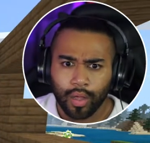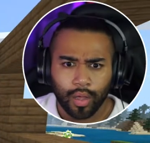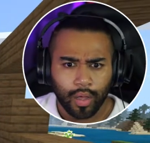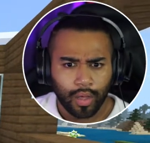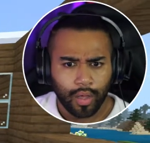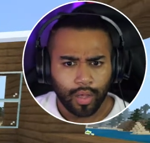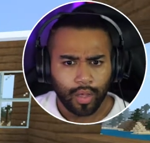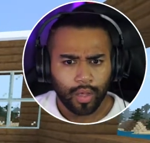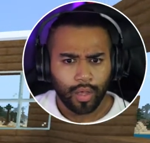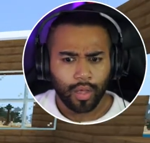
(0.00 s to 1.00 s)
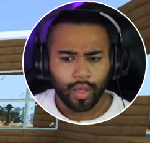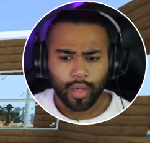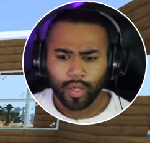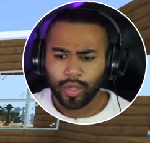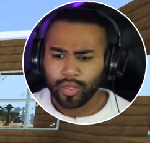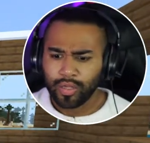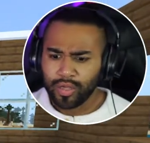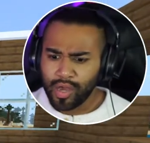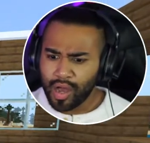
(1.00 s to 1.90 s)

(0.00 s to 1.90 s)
[no speech]